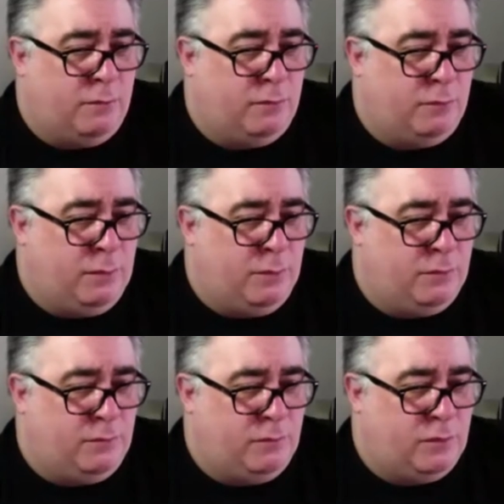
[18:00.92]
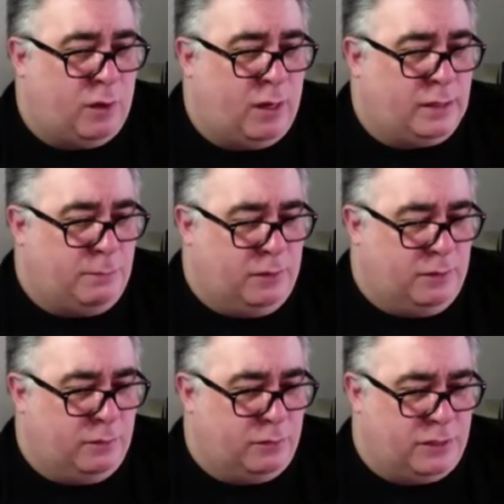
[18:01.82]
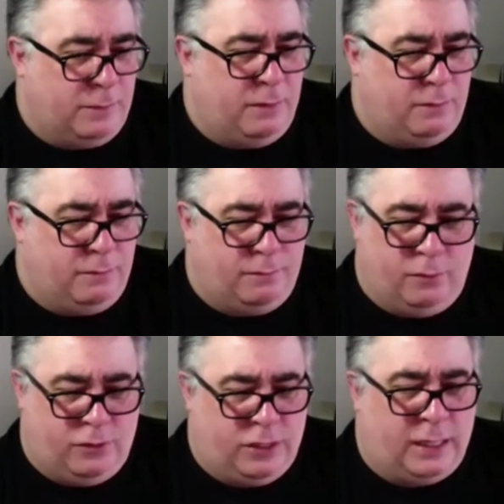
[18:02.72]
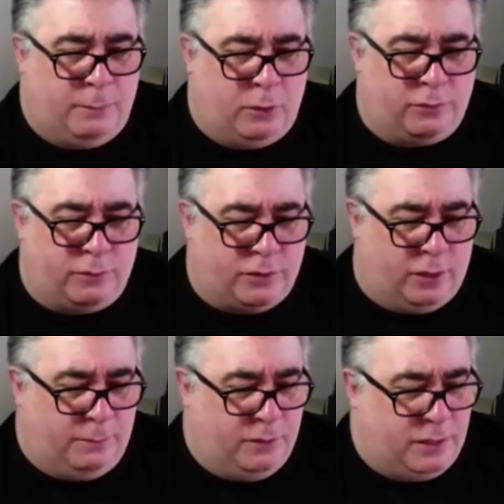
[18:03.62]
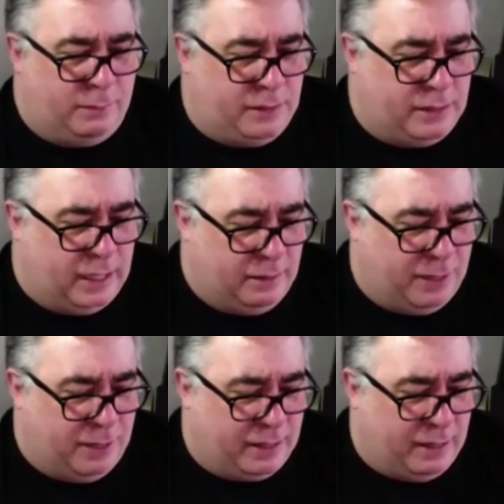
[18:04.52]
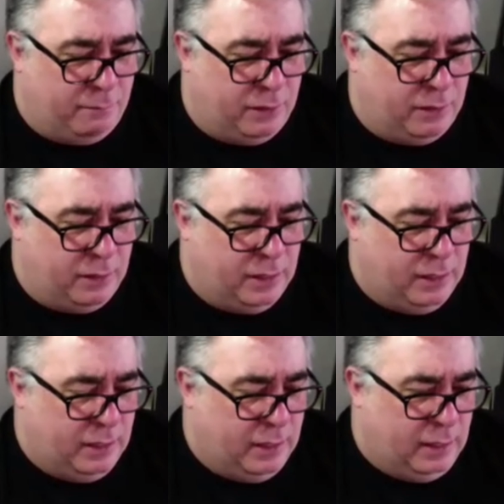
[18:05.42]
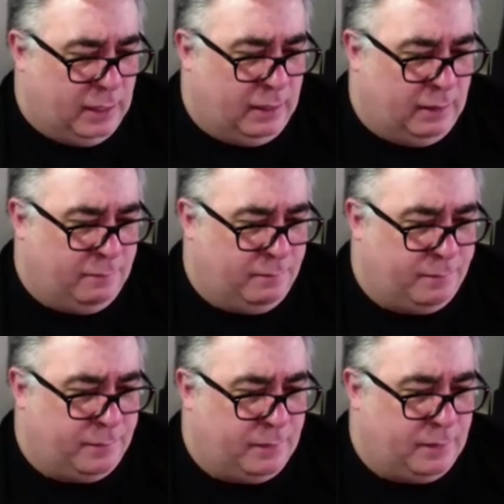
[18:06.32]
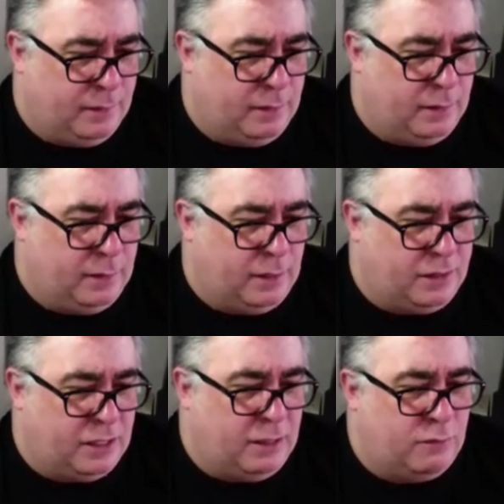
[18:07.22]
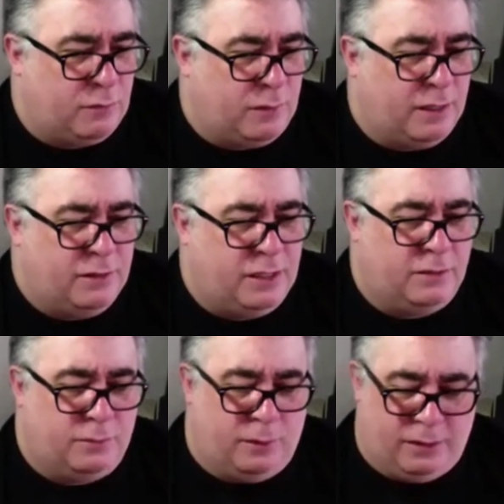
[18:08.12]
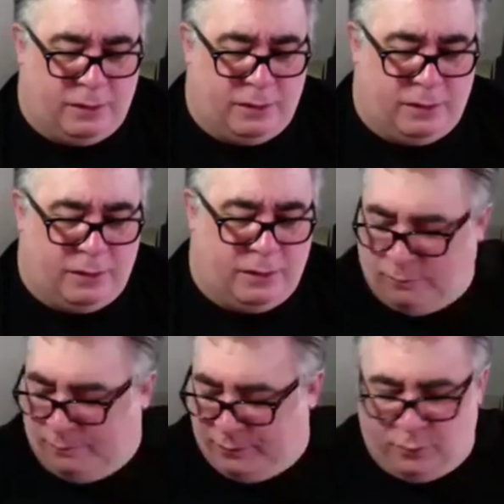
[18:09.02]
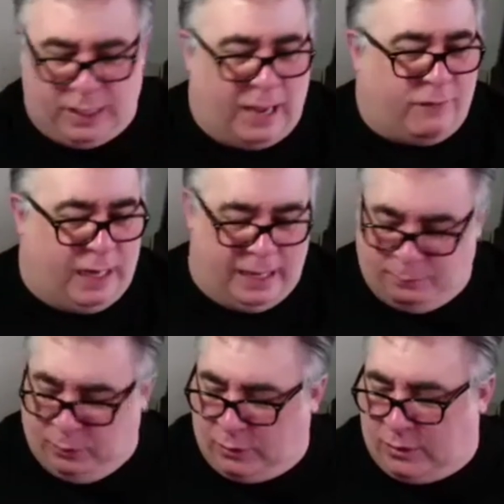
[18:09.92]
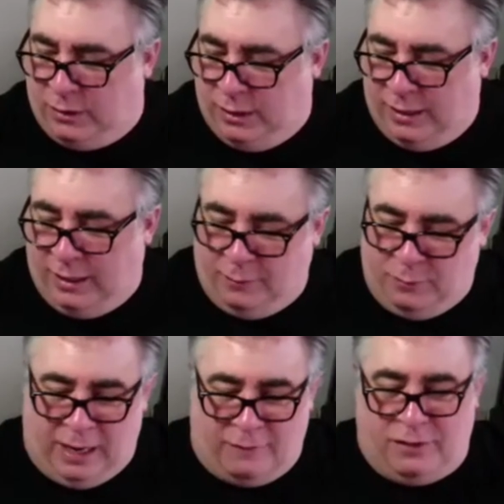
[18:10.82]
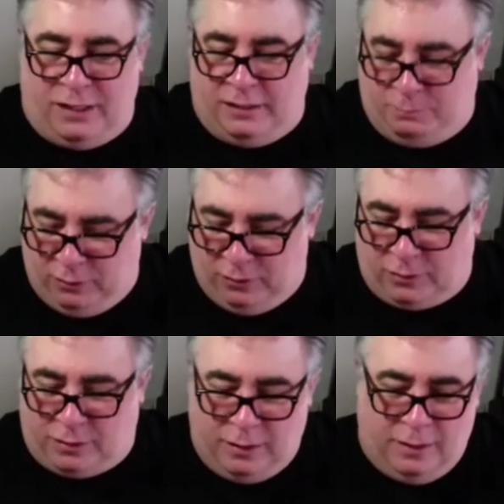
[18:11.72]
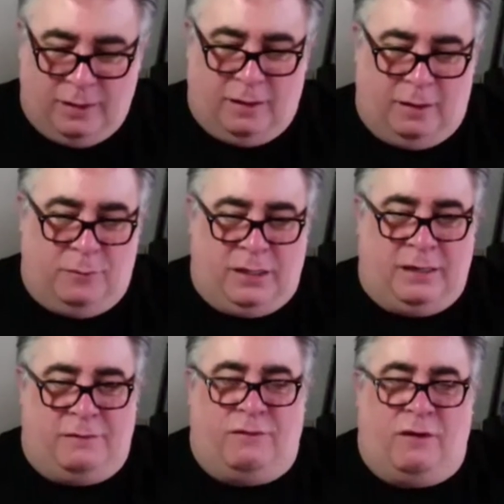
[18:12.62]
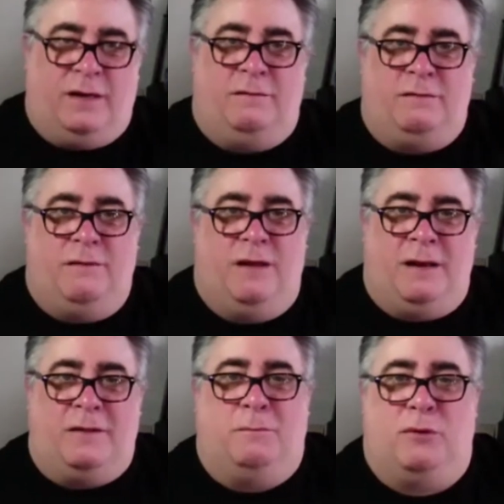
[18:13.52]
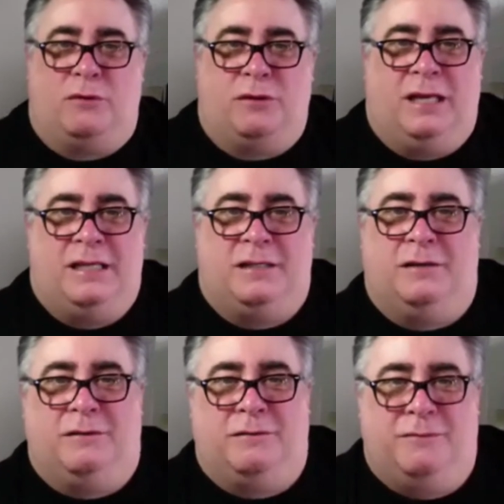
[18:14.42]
we were trying to put, or something, or Shelley Bond was trying to put something together back then. But um, I think it was one of those things where it's like, well, we have an Ed book and we have this book, and we need to find another book that isn't